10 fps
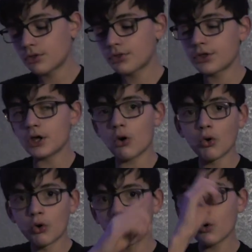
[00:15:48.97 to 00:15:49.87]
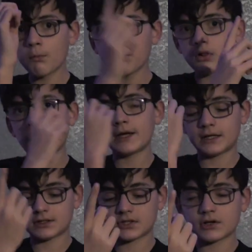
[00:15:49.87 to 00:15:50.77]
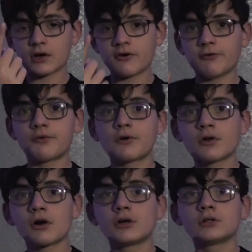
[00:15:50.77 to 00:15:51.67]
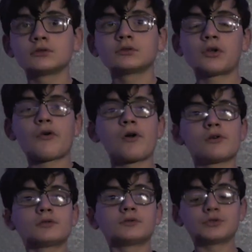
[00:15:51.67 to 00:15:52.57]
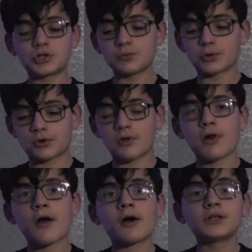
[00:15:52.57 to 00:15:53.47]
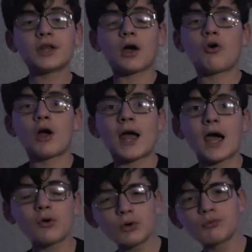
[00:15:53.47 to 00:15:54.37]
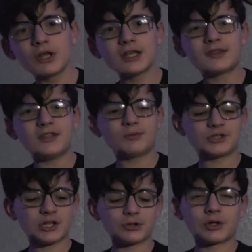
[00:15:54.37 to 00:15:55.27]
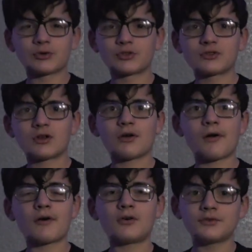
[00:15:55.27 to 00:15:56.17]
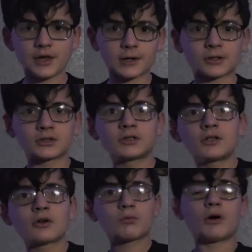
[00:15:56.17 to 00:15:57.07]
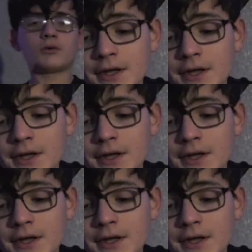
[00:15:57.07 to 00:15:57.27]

the whole planet of Jupiter. Now, how would we get these materials there? Well,